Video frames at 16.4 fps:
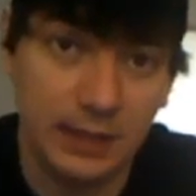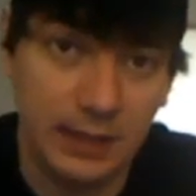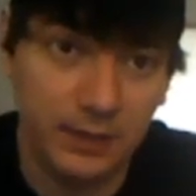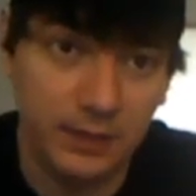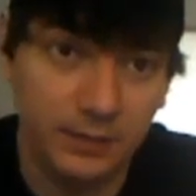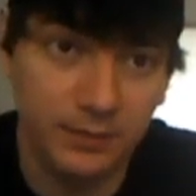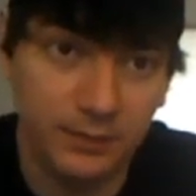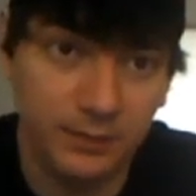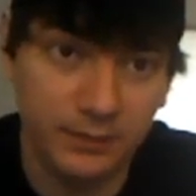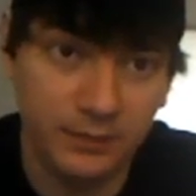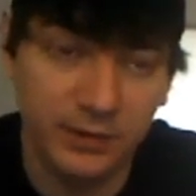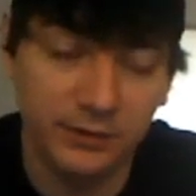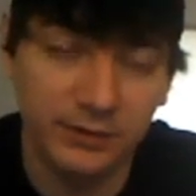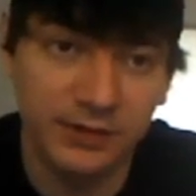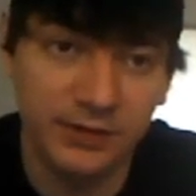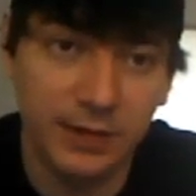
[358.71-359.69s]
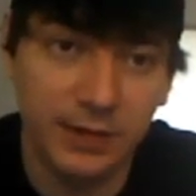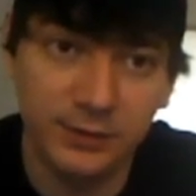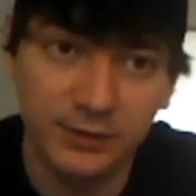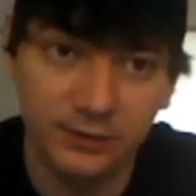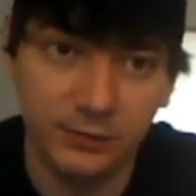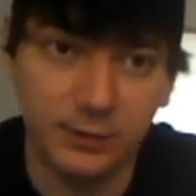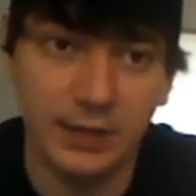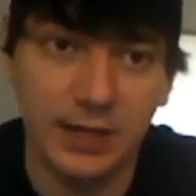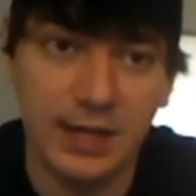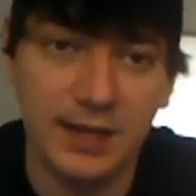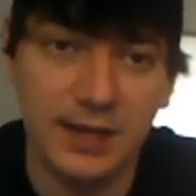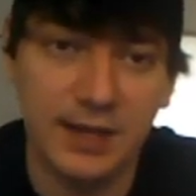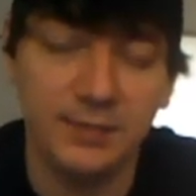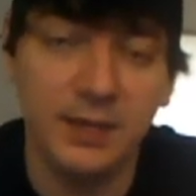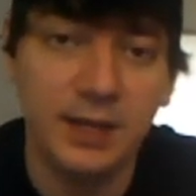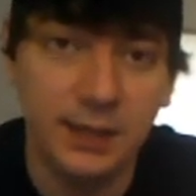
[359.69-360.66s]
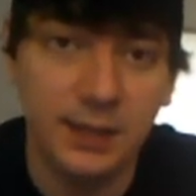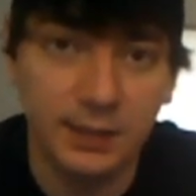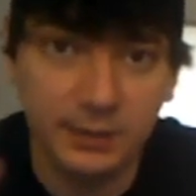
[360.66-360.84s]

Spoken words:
and Samus would aim